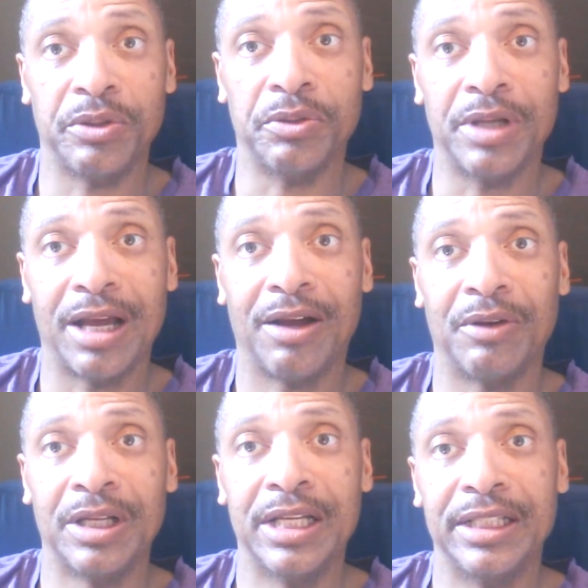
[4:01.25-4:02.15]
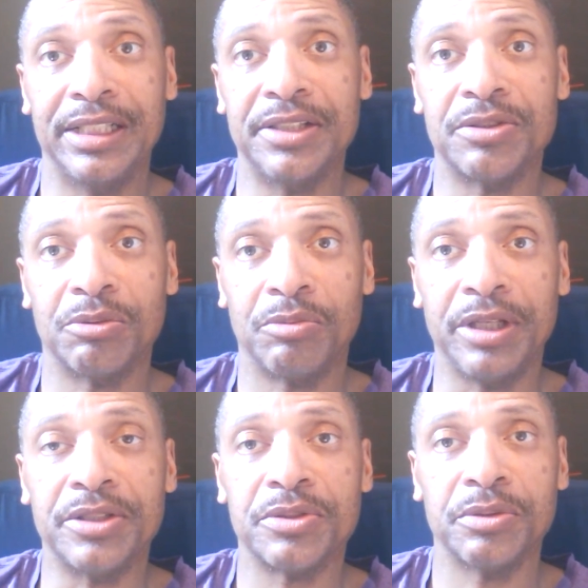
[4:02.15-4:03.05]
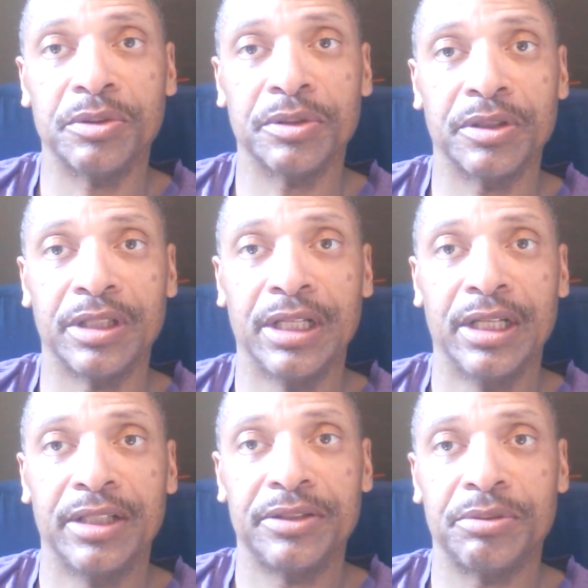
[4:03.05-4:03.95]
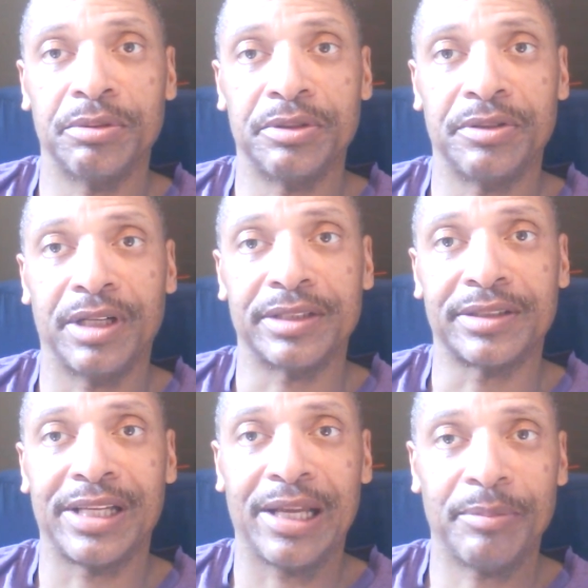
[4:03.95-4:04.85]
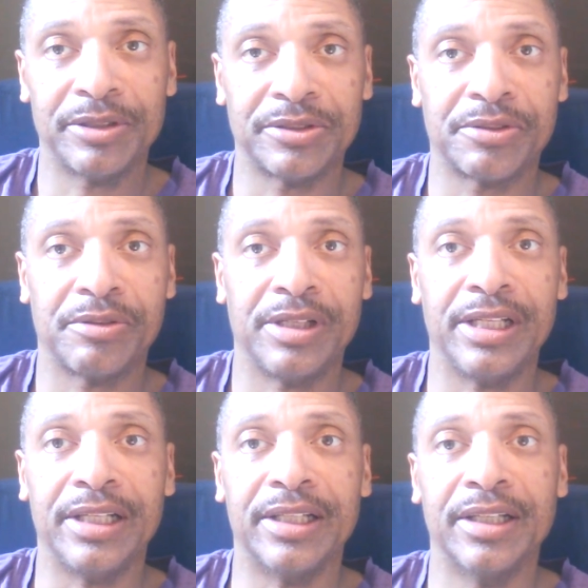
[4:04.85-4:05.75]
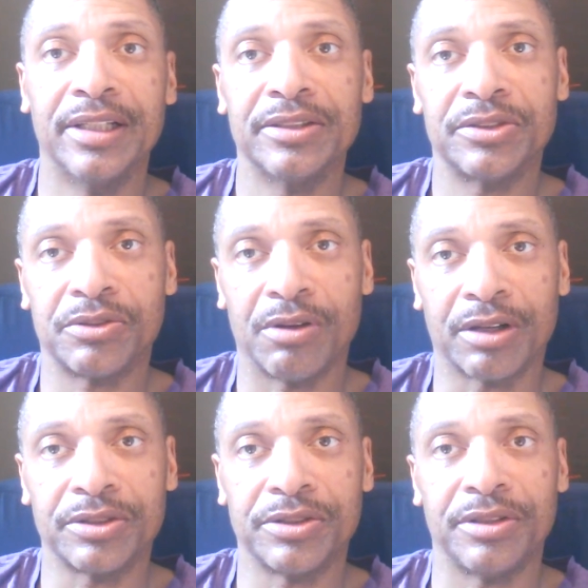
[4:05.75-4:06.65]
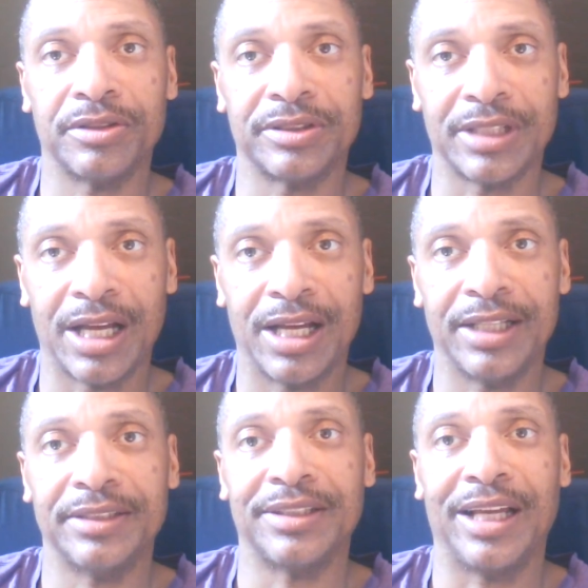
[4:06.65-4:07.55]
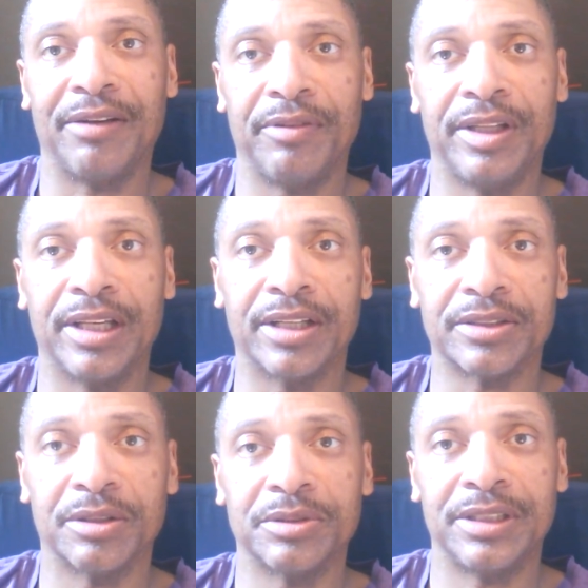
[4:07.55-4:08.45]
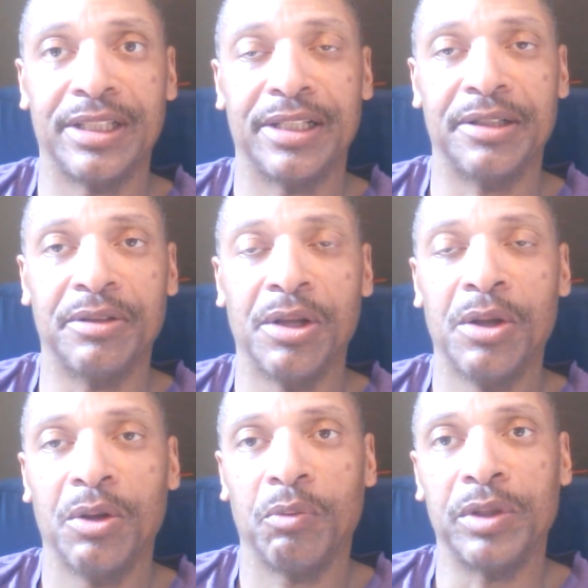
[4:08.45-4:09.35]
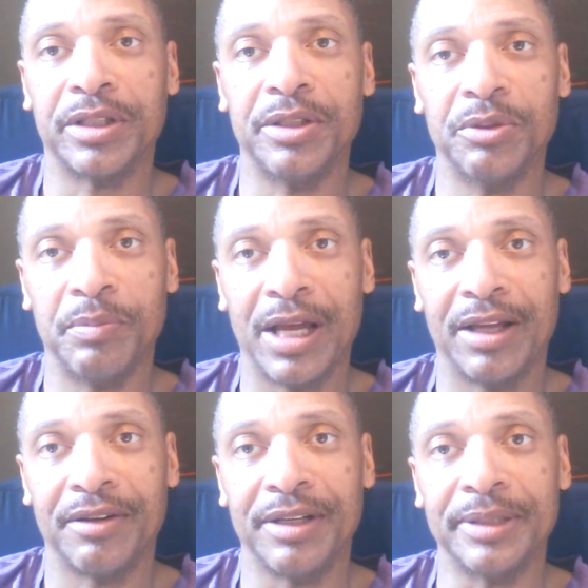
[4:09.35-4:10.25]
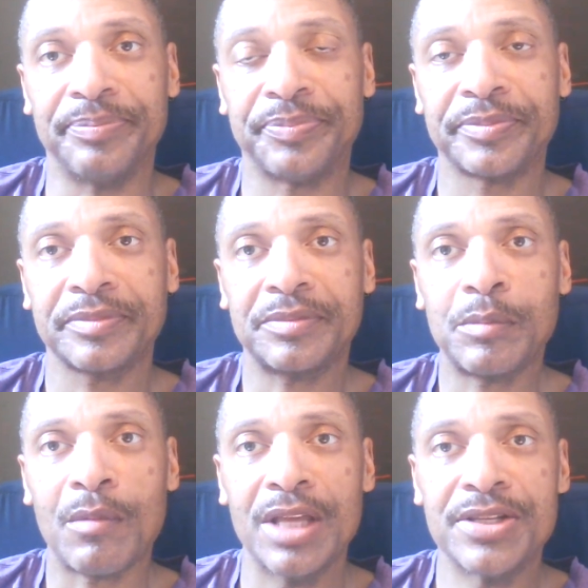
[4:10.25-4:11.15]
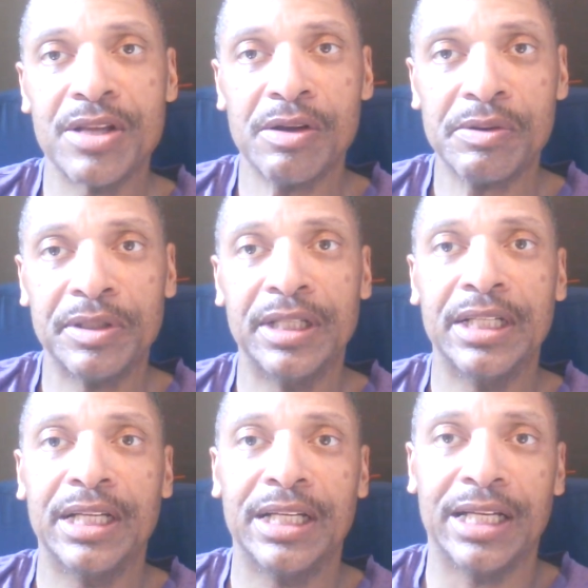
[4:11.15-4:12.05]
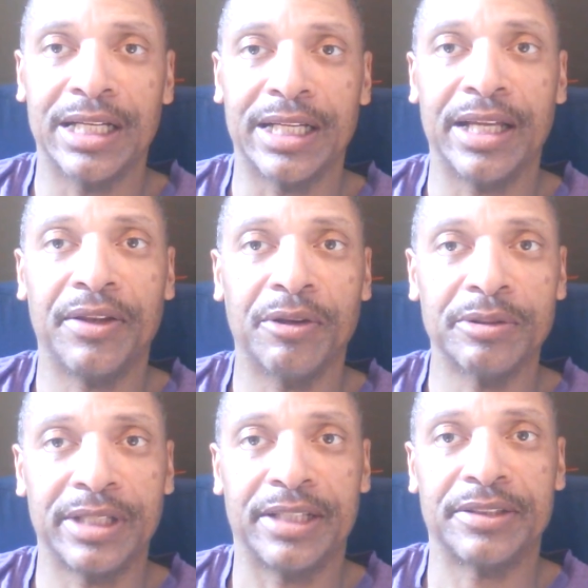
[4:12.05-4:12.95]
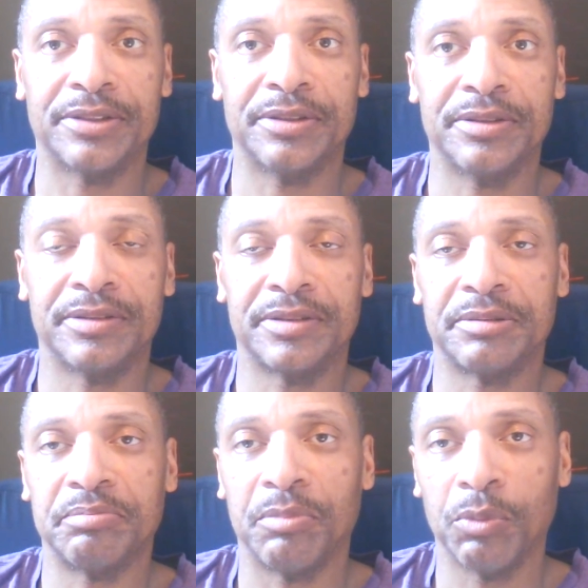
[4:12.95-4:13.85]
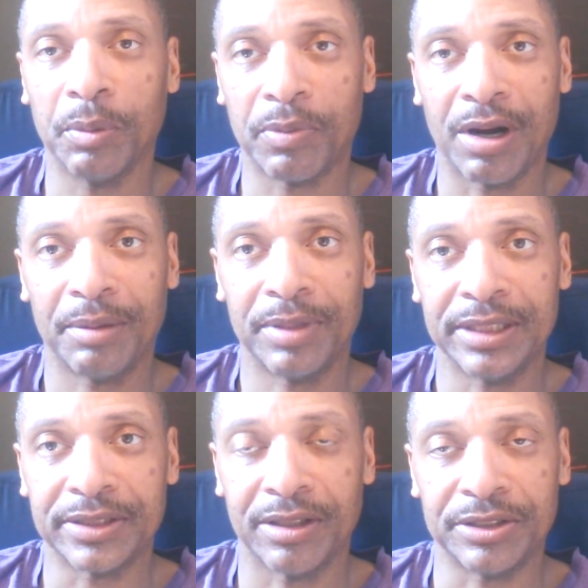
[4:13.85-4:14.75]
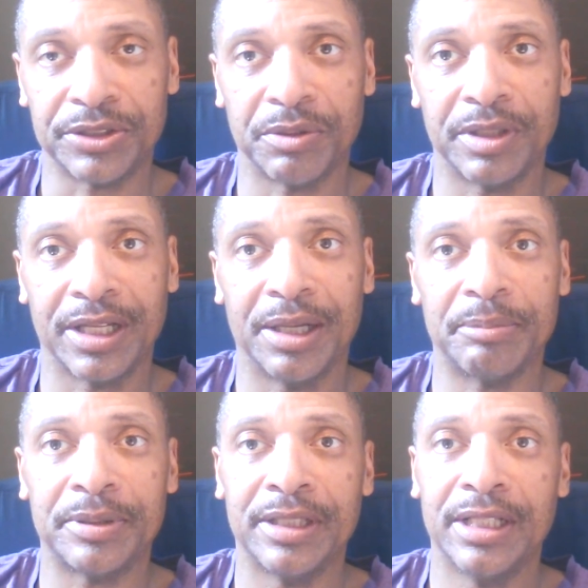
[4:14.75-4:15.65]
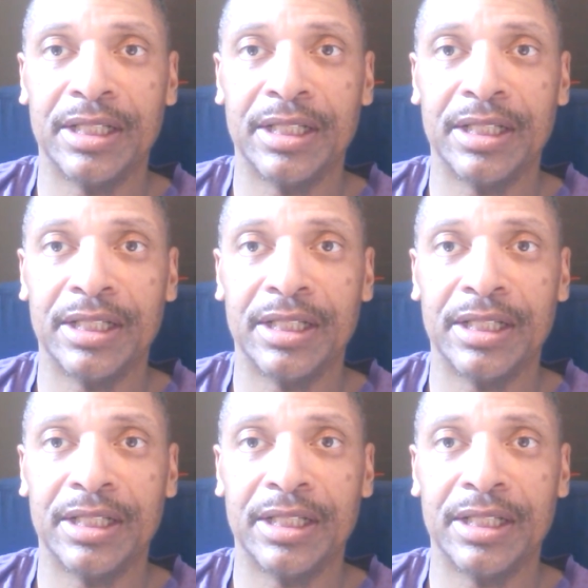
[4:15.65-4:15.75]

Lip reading: do you now need to retool to address chemistry, structure, size, everything associated with the new battery? So again, those answers will probably start showing up